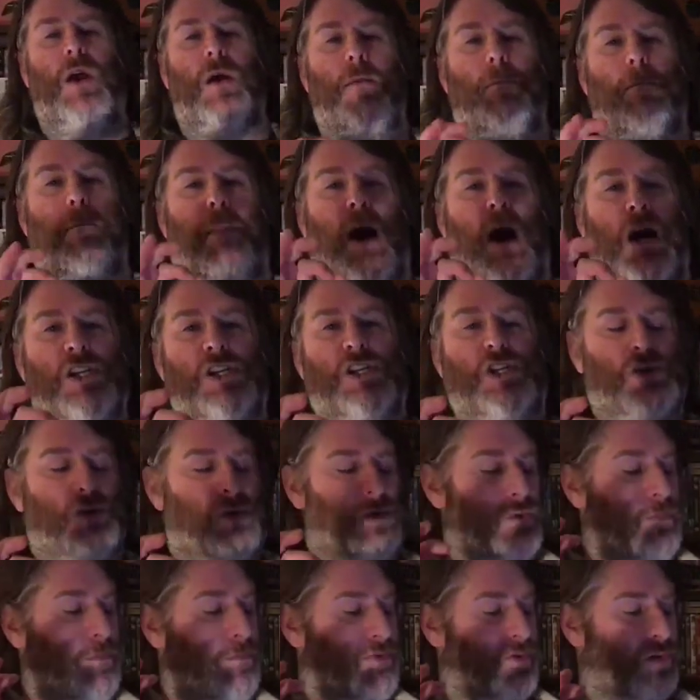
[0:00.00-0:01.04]

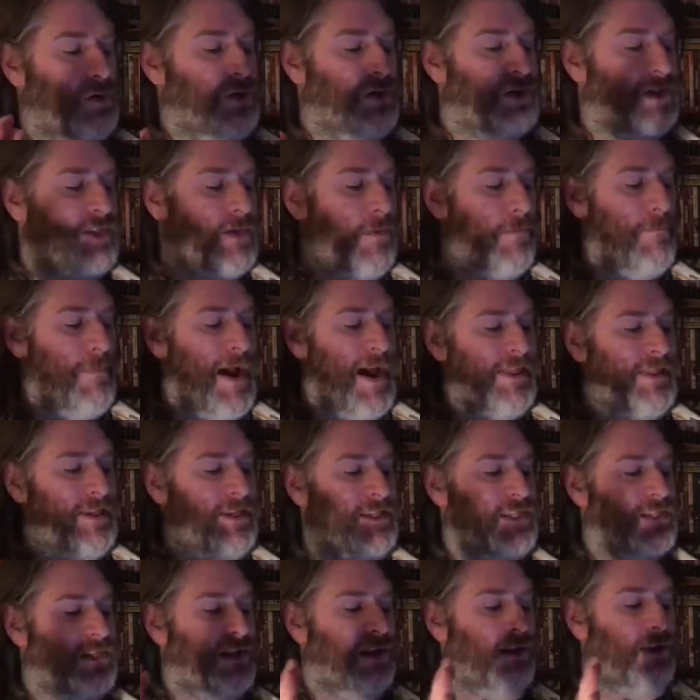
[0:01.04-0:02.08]
Marshall Bruce
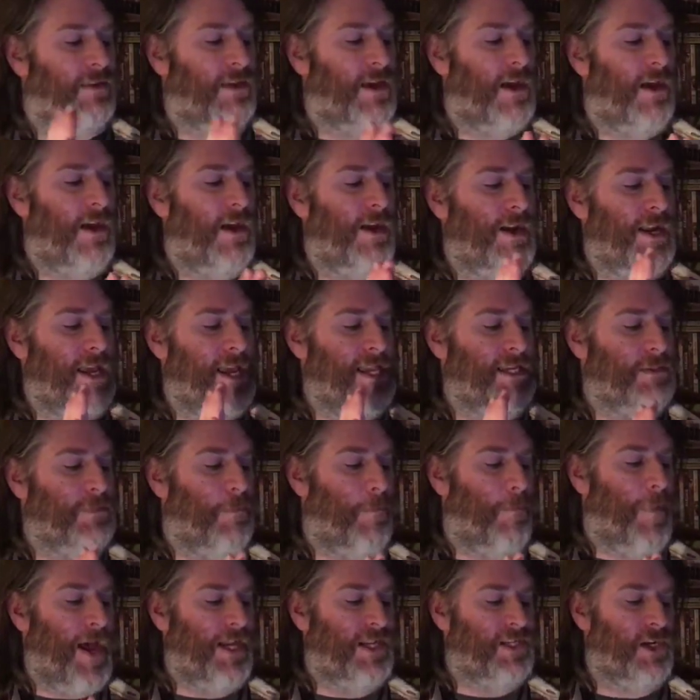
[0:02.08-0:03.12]
Mathers III is
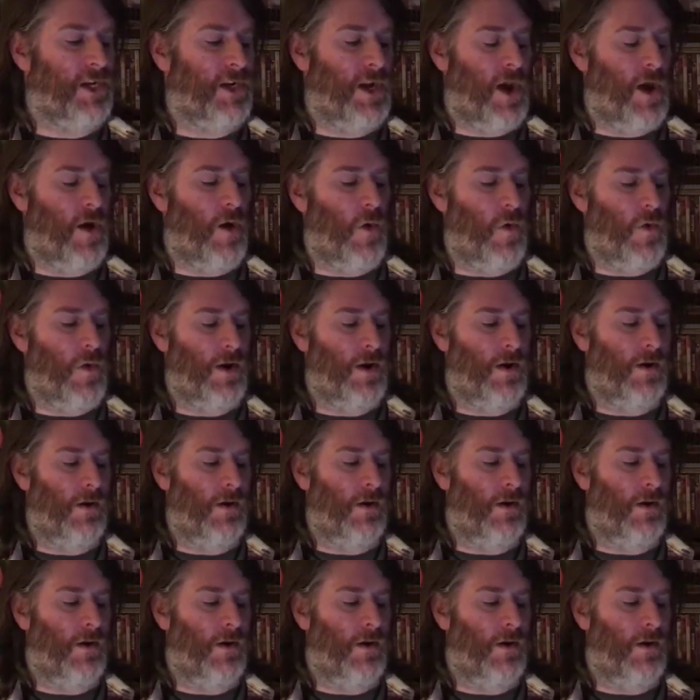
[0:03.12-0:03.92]
better known